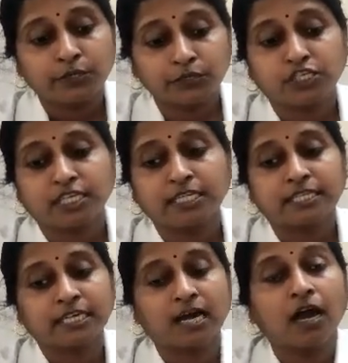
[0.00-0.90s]
usually
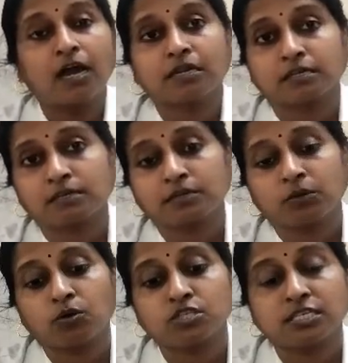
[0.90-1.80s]
they are
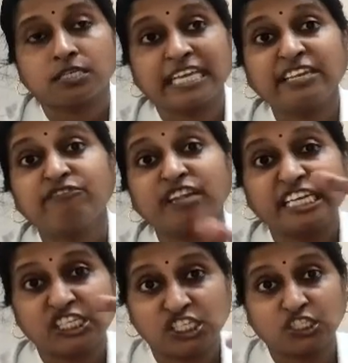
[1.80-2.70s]
causing
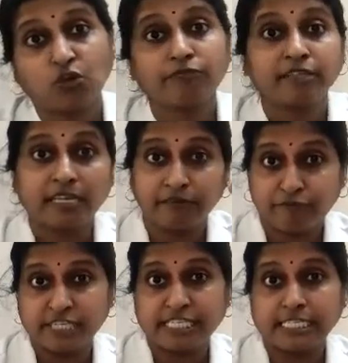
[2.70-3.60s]
inflation of the
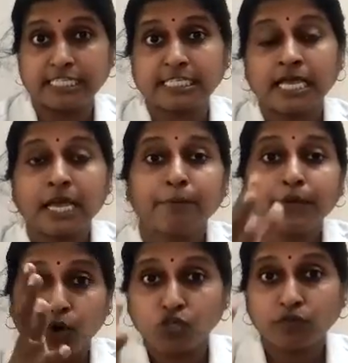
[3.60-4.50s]
lymph vessels.
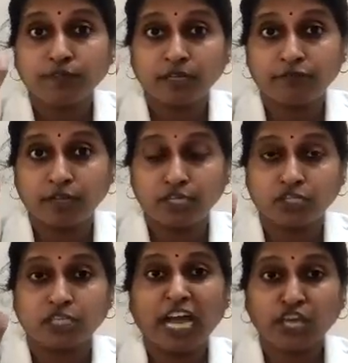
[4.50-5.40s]
Because of the
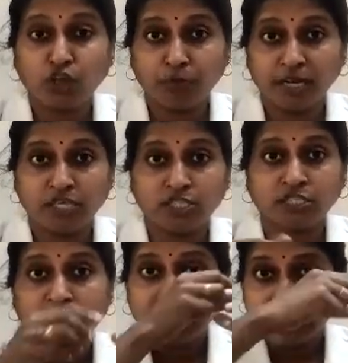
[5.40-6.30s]
inflation,
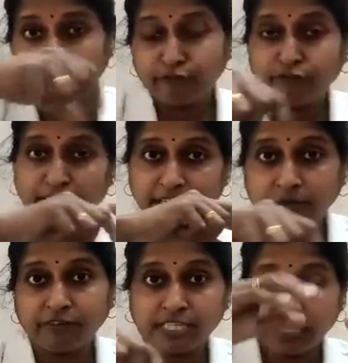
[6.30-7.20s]
accumulation, the
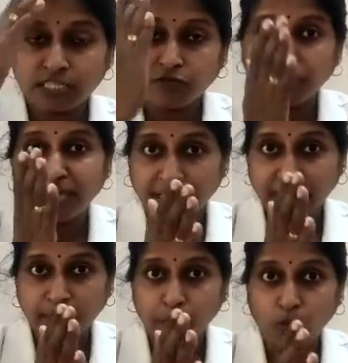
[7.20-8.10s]
lymphatic vessels will be
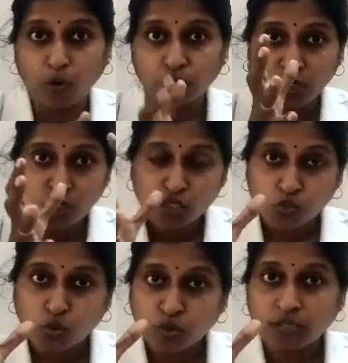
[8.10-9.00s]
getting blocked.
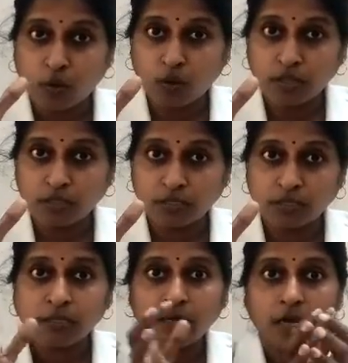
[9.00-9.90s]
So all
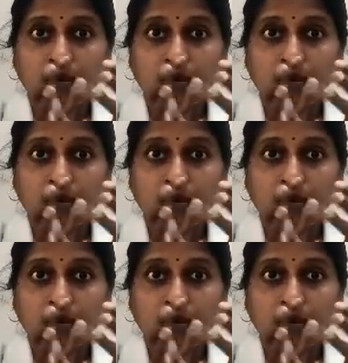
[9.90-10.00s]
the